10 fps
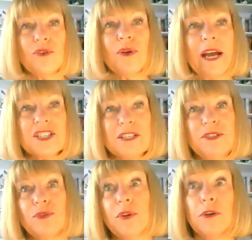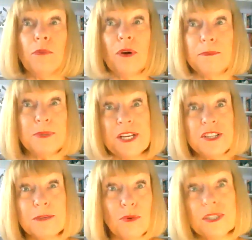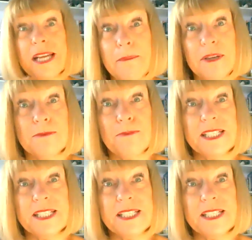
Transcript: could actually be doing your body potentially more damage